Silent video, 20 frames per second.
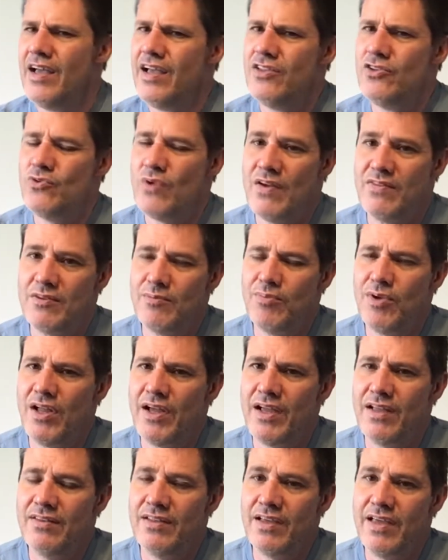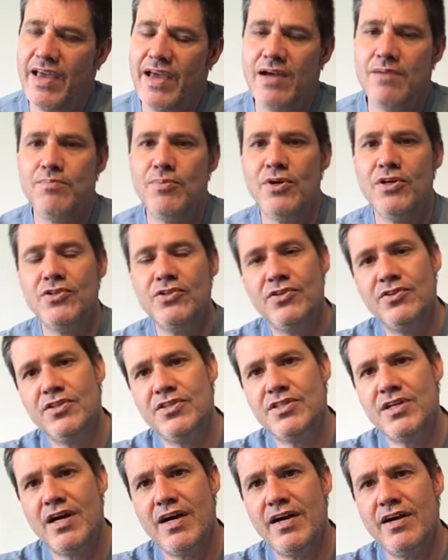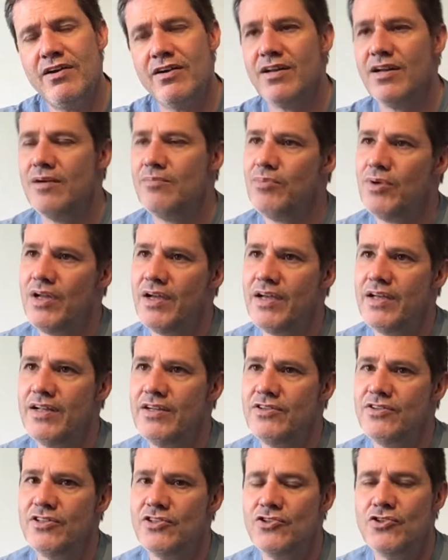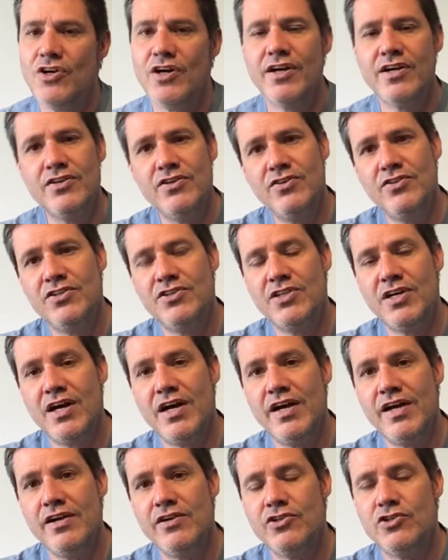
Do I have to plug it in the camper and do the tire? Can I plug it into the truck and do the tire?